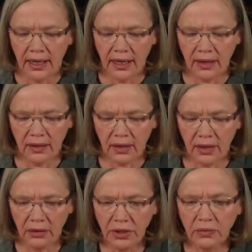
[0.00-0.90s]
And
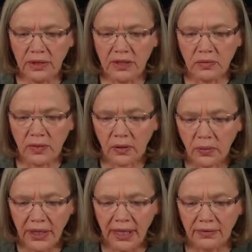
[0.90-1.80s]
the only reason why
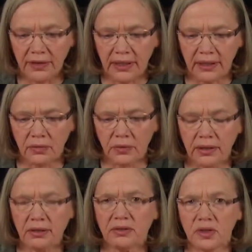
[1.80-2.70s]
we have it here in
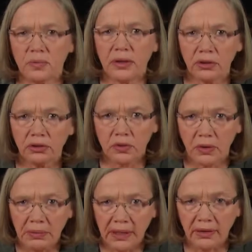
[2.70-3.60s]
Oikos is because
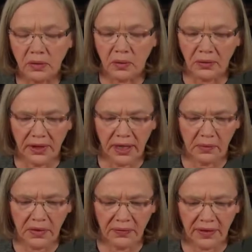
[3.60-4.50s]
we met the author
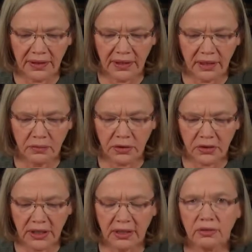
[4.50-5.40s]
and we found that he had put
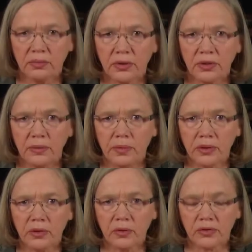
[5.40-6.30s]
together a
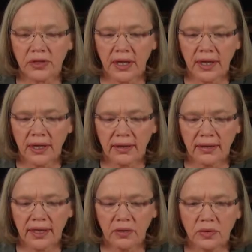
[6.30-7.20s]
bookkeeping course
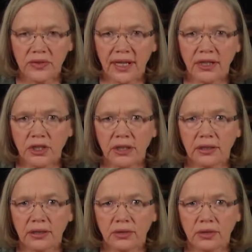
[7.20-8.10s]
that was actually
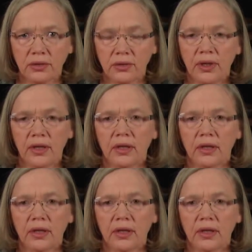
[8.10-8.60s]
going to